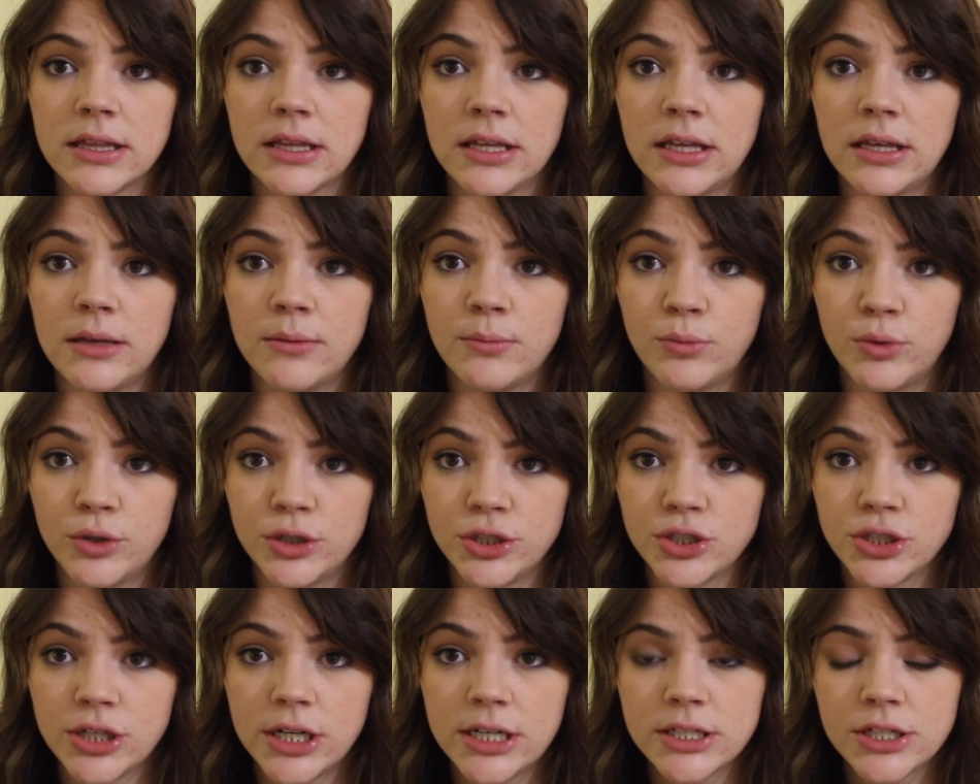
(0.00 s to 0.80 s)
the
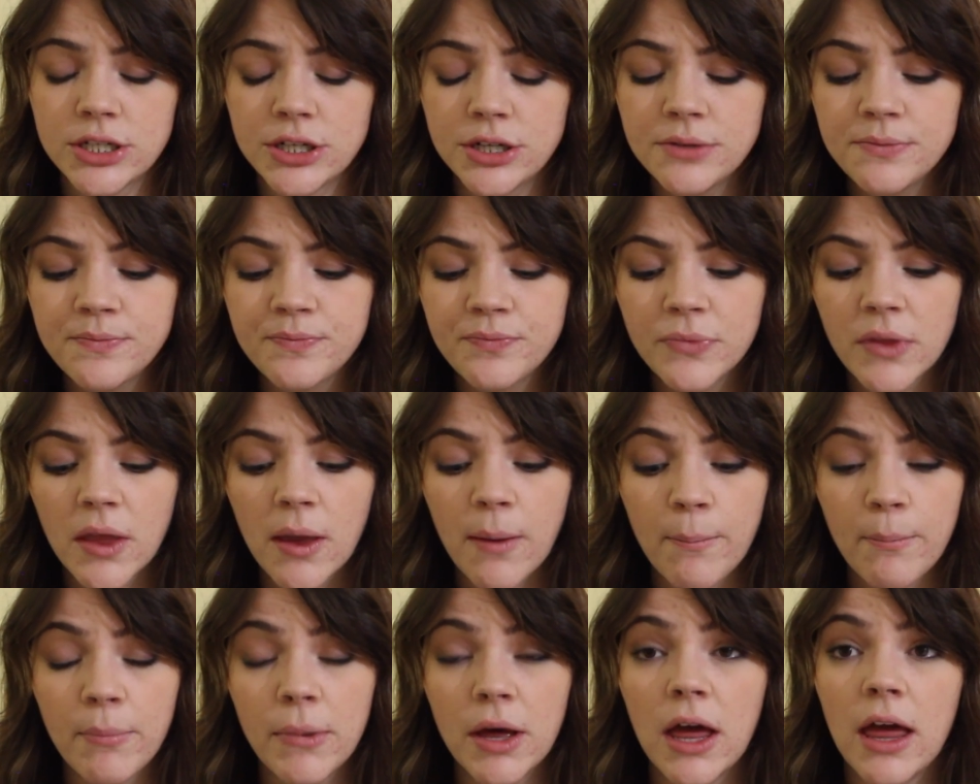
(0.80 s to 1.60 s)
moisturizer.
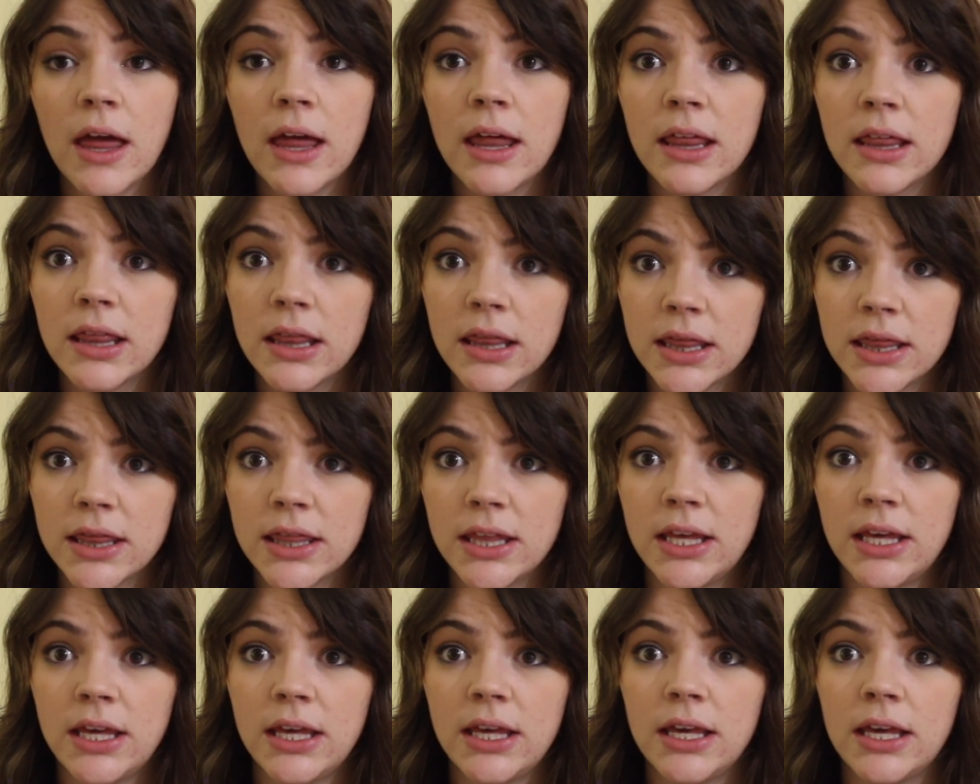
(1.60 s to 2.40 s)
But
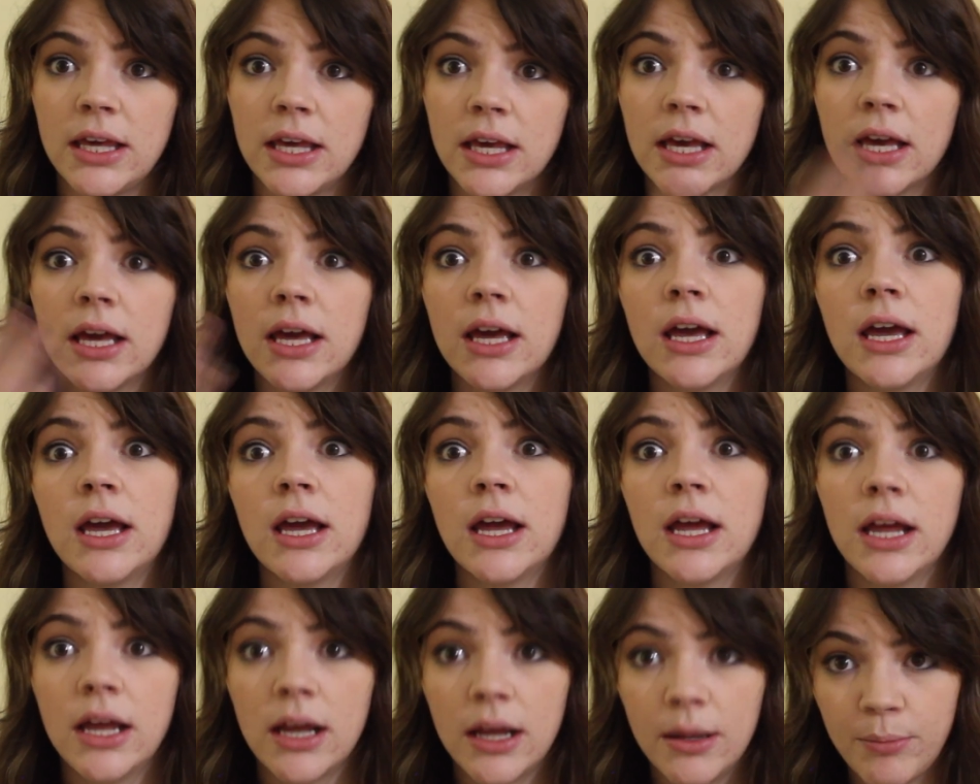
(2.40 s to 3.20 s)
the
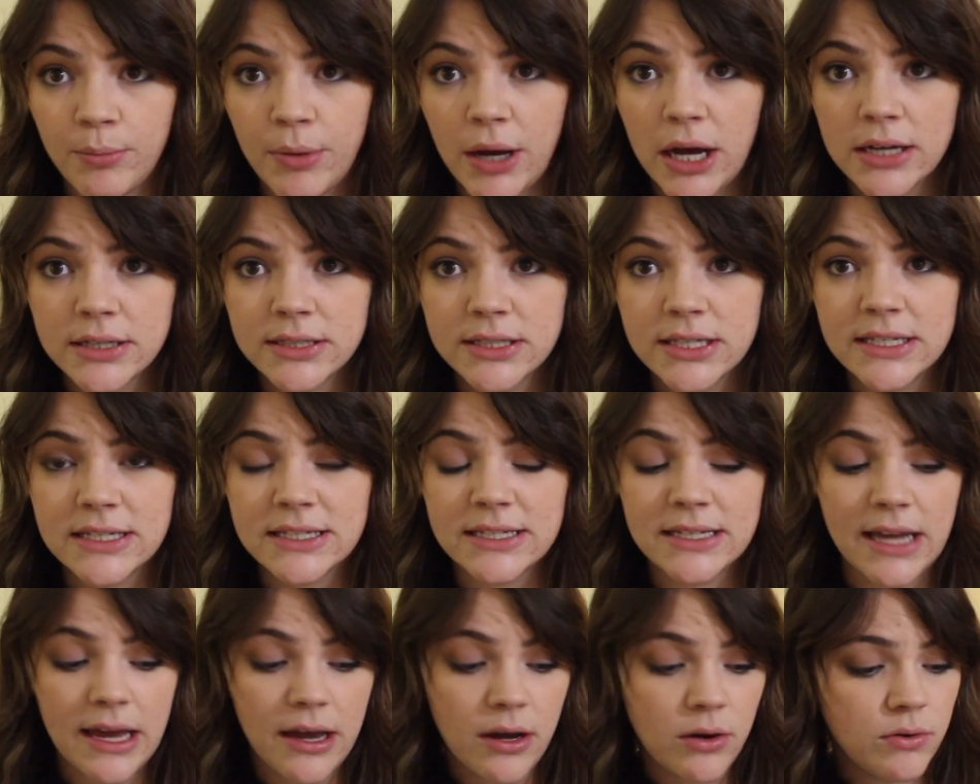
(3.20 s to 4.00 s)

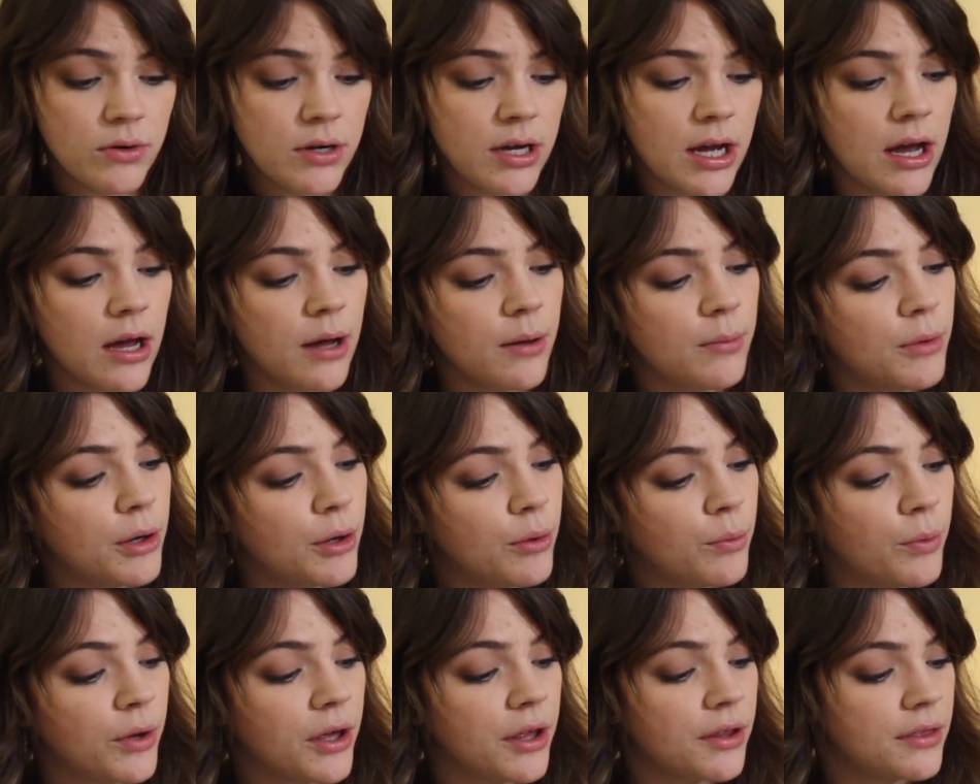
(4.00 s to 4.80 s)
boxes now
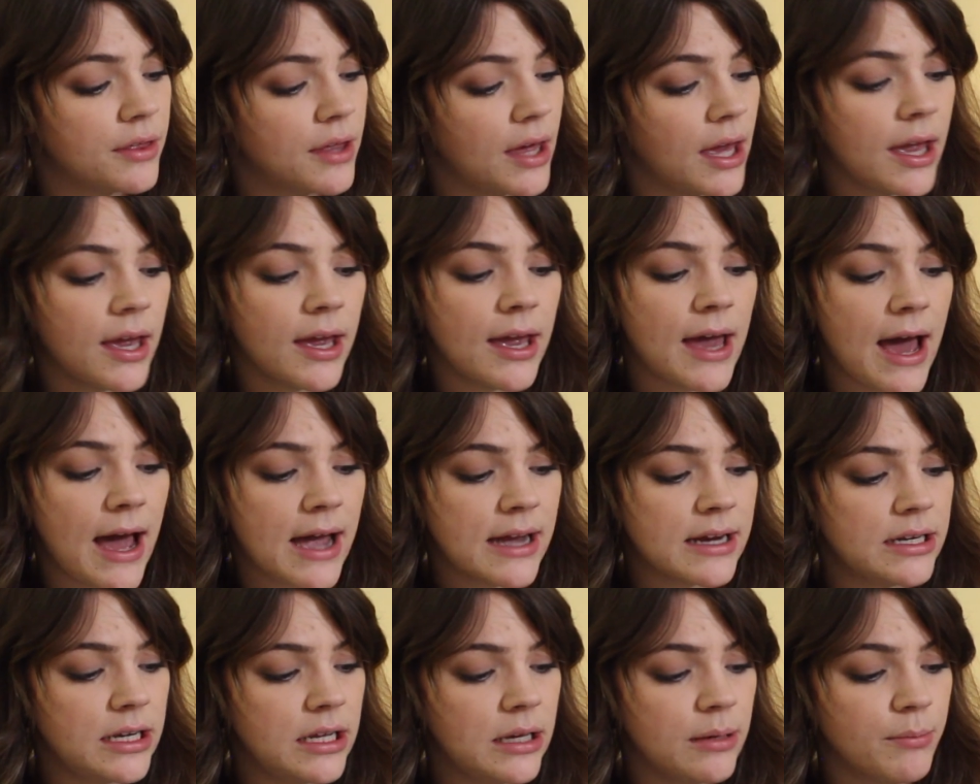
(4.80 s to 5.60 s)
come with a
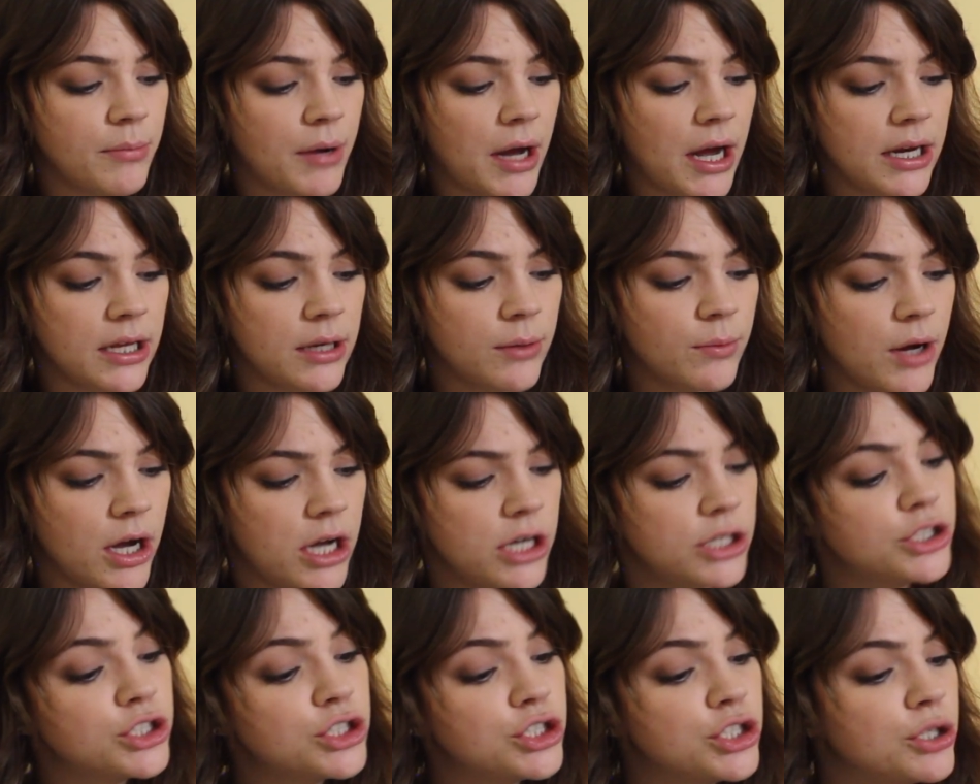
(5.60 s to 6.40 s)
acne body
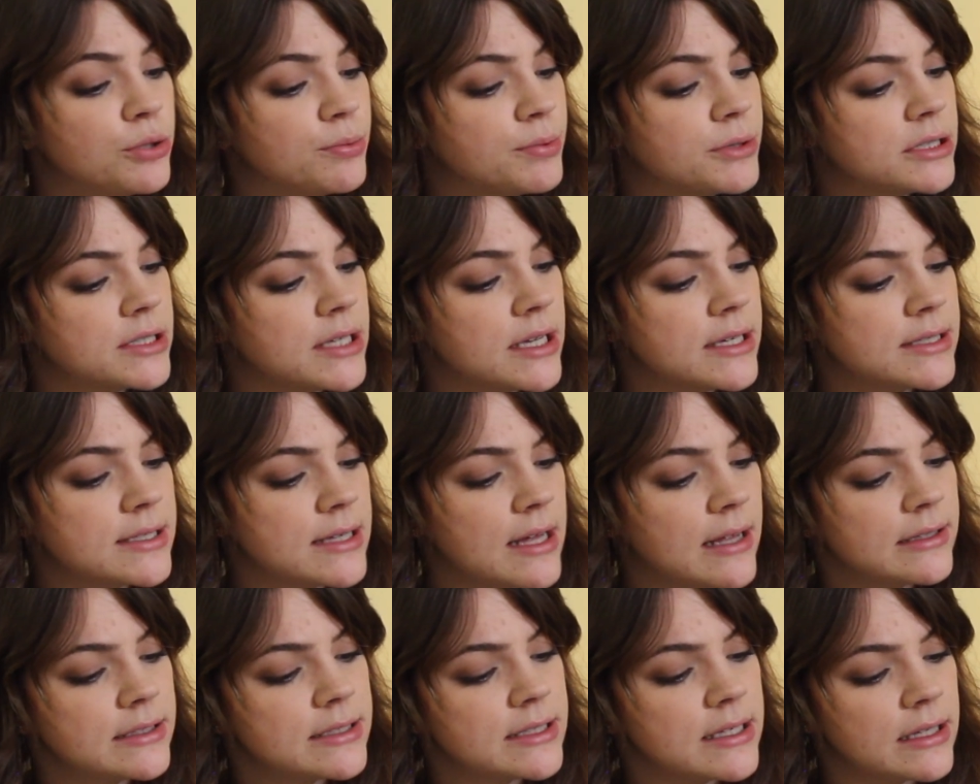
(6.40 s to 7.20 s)
wash, 2%
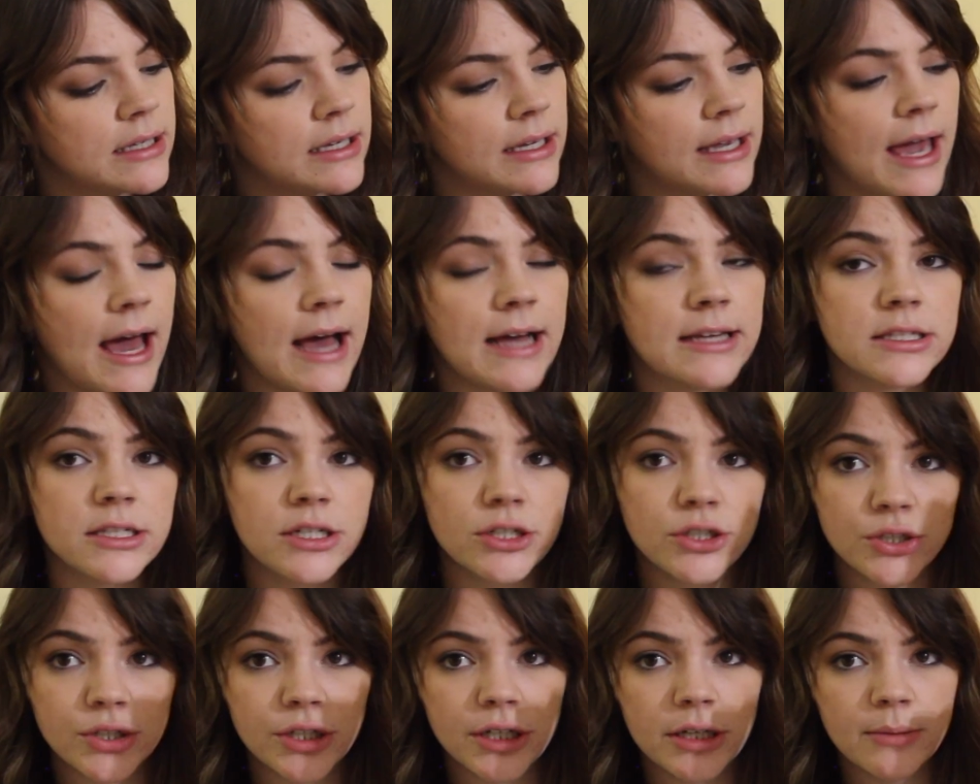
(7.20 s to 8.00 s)
salicylic
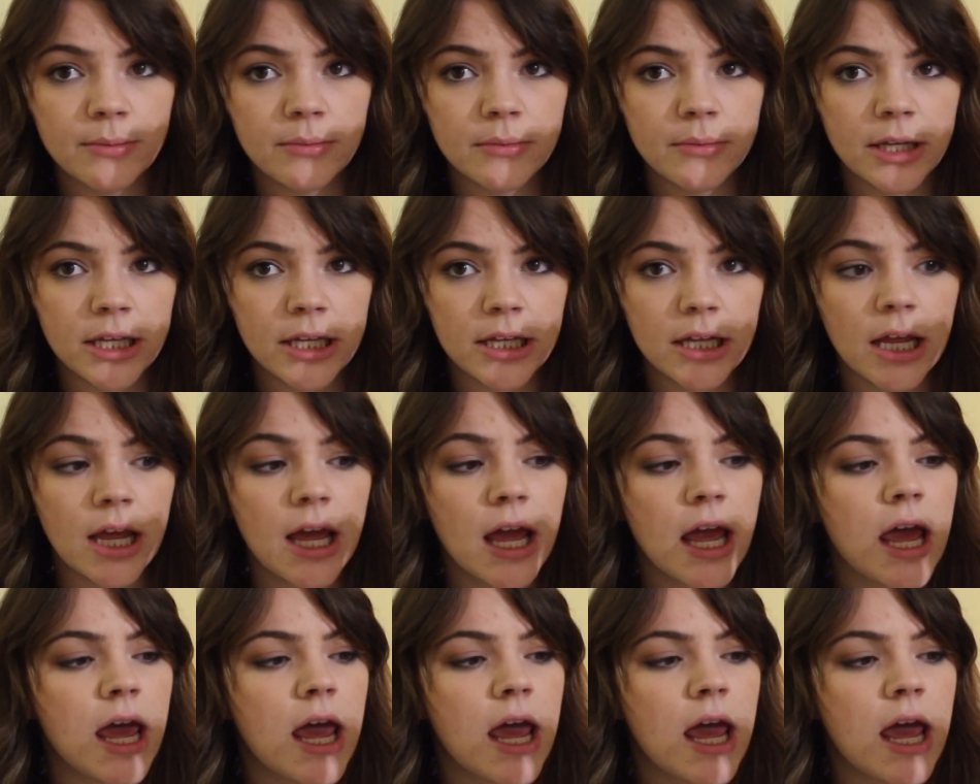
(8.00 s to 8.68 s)
acid treatment.